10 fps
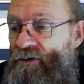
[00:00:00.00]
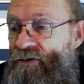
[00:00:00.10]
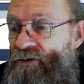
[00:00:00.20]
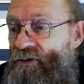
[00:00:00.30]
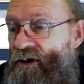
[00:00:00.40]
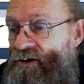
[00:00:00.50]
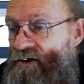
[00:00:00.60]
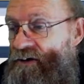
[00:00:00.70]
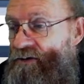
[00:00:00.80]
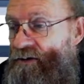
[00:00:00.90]
to
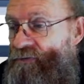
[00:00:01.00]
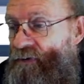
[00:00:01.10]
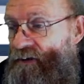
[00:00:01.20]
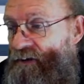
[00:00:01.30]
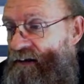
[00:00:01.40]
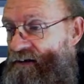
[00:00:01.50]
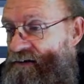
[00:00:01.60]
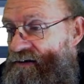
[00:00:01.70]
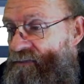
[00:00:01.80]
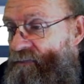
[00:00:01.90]
execute different
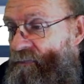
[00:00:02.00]
tasks.